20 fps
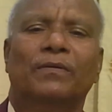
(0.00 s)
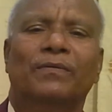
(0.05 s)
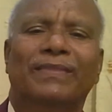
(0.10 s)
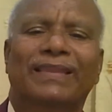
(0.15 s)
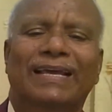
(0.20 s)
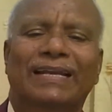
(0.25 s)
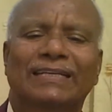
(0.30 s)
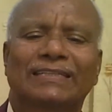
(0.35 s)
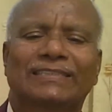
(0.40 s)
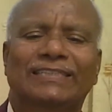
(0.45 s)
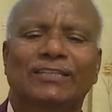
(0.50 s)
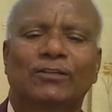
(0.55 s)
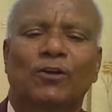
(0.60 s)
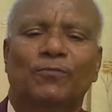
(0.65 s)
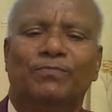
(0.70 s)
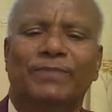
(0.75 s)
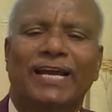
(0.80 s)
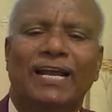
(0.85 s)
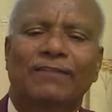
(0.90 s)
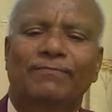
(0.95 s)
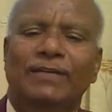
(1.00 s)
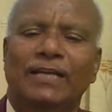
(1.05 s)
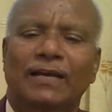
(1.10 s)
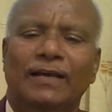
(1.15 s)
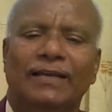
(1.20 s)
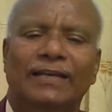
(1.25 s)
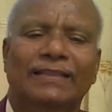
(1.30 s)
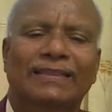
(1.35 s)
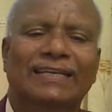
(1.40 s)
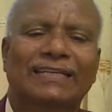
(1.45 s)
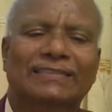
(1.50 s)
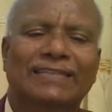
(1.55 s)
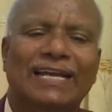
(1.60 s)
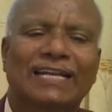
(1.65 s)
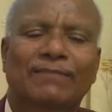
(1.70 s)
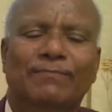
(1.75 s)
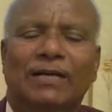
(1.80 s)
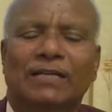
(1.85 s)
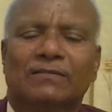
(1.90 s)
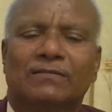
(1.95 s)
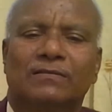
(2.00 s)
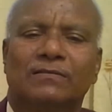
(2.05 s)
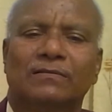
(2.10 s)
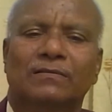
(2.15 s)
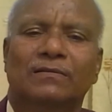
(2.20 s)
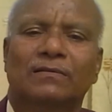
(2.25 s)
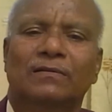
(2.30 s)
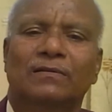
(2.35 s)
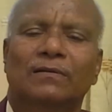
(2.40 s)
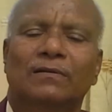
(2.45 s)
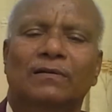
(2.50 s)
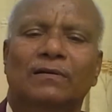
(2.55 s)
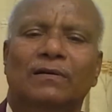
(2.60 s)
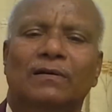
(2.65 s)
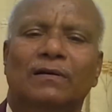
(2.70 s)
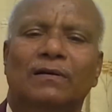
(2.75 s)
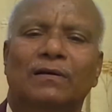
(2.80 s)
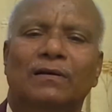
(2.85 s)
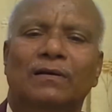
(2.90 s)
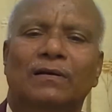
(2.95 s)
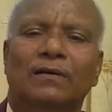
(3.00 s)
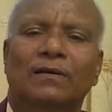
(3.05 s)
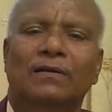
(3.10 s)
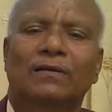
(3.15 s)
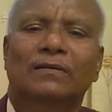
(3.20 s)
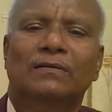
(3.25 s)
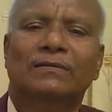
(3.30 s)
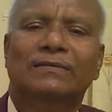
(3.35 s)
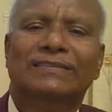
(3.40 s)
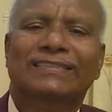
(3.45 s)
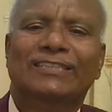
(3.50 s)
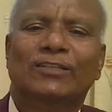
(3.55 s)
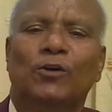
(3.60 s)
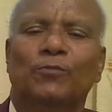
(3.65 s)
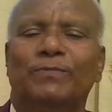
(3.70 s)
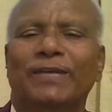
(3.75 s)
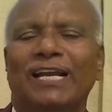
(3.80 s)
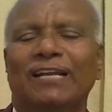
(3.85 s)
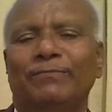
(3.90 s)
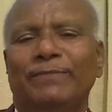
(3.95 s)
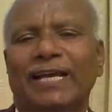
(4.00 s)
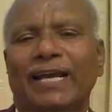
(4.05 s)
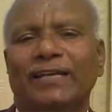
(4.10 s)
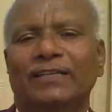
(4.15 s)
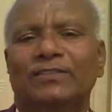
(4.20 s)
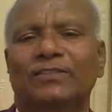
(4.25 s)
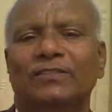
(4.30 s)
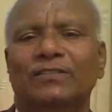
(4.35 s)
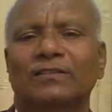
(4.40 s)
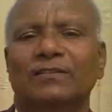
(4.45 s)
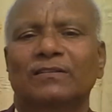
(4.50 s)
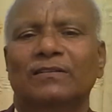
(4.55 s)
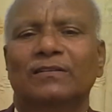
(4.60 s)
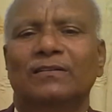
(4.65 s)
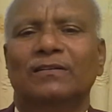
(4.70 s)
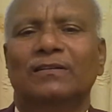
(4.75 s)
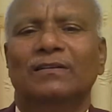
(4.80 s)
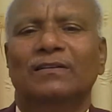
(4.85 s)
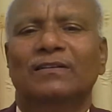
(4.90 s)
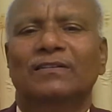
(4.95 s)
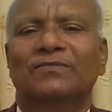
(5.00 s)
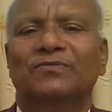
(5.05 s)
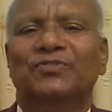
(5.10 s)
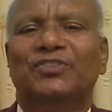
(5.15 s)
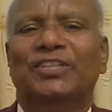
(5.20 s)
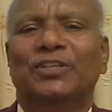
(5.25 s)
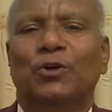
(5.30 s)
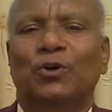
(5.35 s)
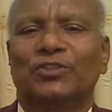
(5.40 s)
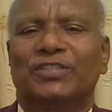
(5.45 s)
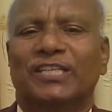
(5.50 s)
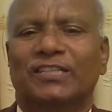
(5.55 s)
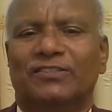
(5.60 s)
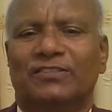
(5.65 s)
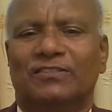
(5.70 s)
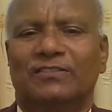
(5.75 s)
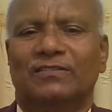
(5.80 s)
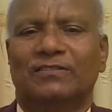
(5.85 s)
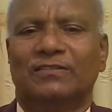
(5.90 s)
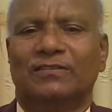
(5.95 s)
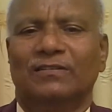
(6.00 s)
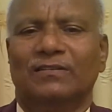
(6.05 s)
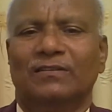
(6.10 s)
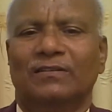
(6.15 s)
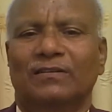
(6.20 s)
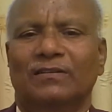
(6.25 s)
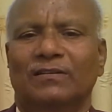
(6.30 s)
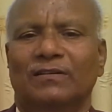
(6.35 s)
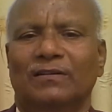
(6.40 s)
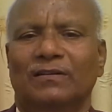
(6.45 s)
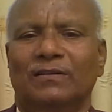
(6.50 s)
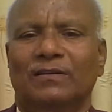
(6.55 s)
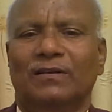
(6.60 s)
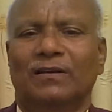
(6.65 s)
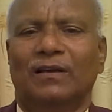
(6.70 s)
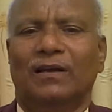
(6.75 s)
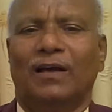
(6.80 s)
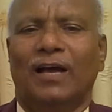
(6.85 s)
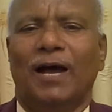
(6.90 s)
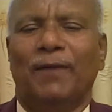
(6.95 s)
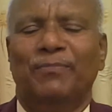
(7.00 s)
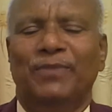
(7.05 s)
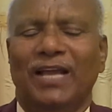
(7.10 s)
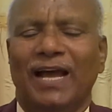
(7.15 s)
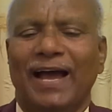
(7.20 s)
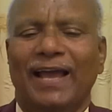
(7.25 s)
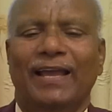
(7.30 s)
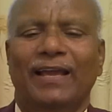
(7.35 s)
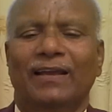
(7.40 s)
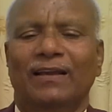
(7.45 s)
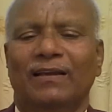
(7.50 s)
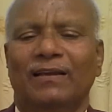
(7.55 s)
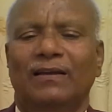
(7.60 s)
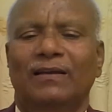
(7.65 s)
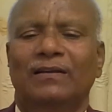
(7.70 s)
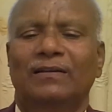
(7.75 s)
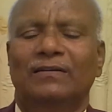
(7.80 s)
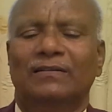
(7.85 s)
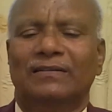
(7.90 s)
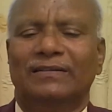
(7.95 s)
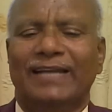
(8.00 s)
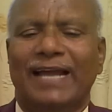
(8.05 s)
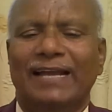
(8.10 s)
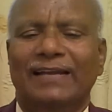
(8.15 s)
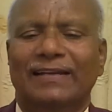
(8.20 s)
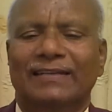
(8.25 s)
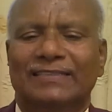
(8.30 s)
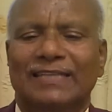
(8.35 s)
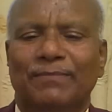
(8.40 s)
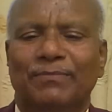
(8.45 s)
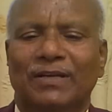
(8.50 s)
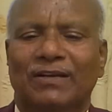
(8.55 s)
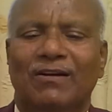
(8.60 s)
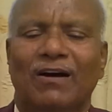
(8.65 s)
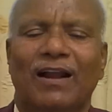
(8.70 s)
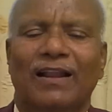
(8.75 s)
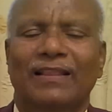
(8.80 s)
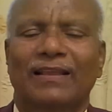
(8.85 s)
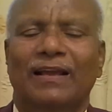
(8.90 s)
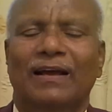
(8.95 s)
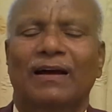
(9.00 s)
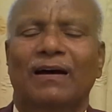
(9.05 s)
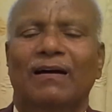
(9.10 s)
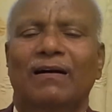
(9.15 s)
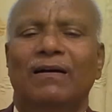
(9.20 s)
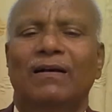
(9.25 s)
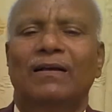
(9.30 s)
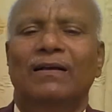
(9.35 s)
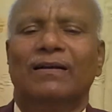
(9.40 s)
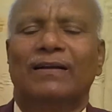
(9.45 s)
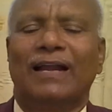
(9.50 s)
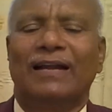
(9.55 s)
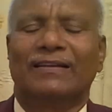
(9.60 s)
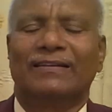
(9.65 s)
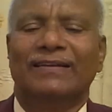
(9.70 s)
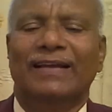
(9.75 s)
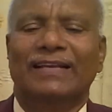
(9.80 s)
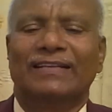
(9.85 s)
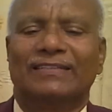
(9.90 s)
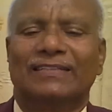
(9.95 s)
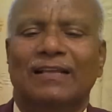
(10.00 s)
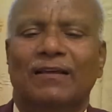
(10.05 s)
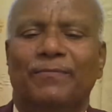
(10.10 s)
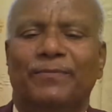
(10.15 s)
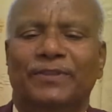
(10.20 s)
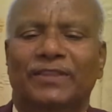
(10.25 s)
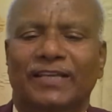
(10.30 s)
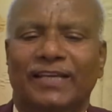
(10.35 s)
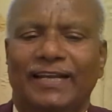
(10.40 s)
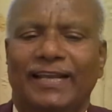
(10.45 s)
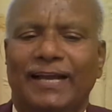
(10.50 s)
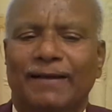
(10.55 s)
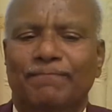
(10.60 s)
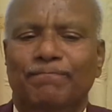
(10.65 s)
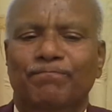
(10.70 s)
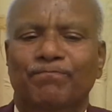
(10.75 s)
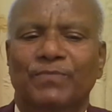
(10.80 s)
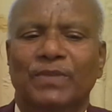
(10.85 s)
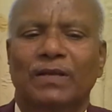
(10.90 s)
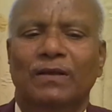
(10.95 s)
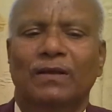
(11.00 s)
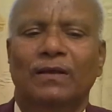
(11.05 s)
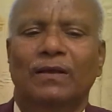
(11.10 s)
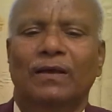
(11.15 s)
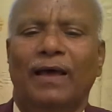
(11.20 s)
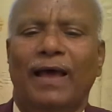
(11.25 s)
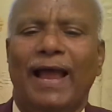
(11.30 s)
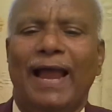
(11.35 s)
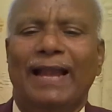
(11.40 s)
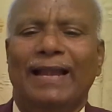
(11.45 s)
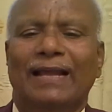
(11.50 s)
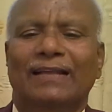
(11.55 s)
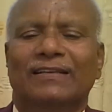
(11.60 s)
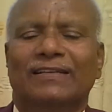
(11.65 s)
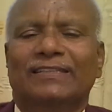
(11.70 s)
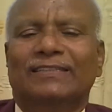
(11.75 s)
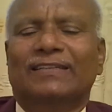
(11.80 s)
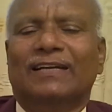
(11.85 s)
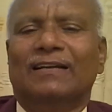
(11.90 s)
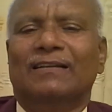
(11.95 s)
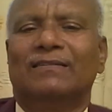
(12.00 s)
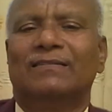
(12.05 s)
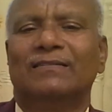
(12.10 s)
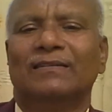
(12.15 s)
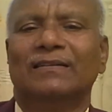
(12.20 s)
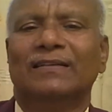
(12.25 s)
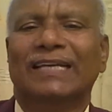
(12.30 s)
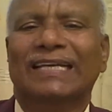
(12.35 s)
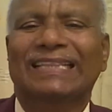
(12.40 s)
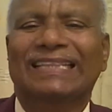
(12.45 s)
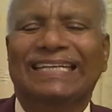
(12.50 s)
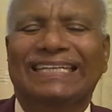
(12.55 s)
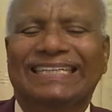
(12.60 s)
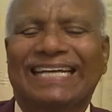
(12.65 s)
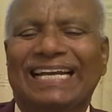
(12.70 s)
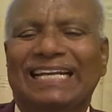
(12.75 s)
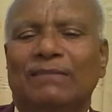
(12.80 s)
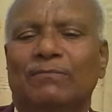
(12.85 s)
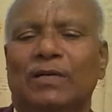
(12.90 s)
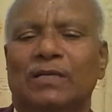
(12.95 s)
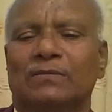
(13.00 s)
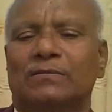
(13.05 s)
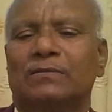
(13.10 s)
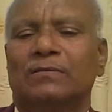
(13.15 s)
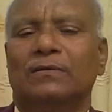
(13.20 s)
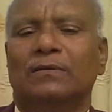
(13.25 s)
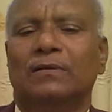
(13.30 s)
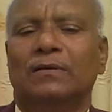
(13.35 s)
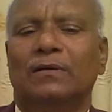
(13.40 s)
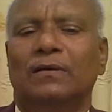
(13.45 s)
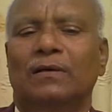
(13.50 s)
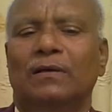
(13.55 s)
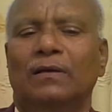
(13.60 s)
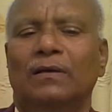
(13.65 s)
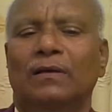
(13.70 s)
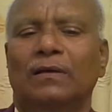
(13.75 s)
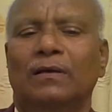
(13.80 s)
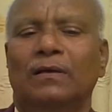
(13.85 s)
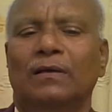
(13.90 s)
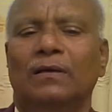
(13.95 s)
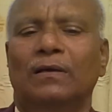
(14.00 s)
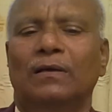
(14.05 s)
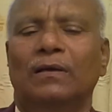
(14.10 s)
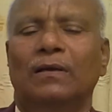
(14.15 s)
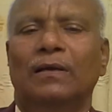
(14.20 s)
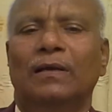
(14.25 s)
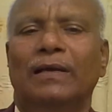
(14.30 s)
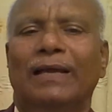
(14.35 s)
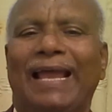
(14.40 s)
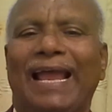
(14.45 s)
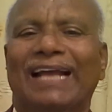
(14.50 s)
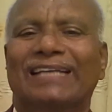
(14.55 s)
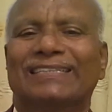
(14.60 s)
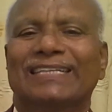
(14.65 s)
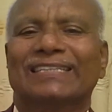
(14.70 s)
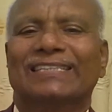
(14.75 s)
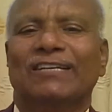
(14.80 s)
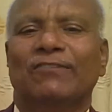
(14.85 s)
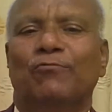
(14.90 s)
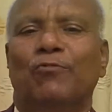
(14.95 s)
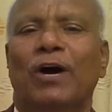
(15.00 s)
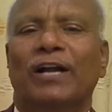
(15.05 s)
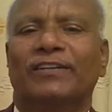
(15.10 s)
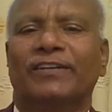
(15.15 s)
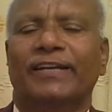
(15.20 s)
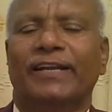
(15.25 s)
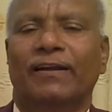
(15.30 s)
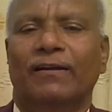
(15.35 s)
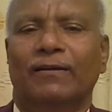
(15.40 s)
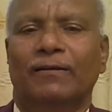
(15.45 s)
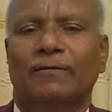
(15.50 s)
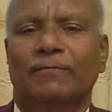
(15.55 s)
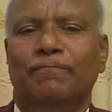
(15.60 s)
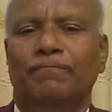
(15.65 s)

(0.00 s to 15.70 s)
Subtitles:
there is xerophthalmia in these animals. Xerophthalmia is xerosis of the eye, dryness of the cornea, keratinization of epithelium, and as a result, in these animals, excessive watering.